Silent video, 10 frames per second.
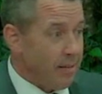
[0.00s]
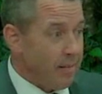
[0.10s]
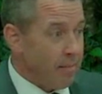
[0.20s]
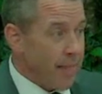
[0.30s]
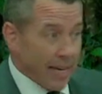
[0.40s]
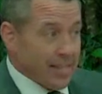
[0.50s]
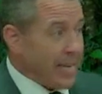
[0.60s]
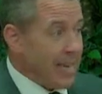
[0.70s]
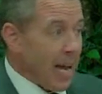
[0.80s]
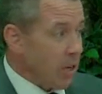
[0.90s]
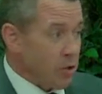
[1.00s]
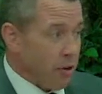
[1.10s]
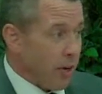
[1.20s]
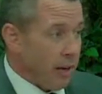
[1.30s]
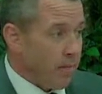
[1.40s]
That is idolatry.
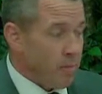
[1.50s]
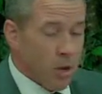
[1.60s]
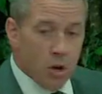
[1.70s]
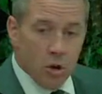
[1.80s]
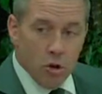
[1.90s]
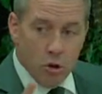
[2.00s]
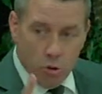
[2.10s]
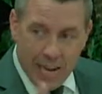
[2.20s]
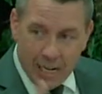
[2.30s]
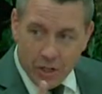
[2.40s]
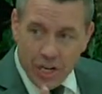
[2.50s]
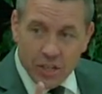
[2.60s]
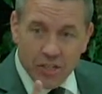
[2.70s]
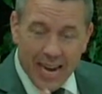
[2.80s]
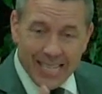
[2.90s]
You take
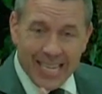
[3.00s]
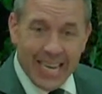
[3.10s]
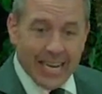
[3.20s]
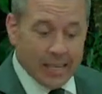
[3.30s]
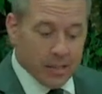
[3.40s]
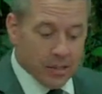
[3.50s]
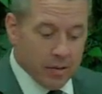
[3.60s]
Jesus as he is,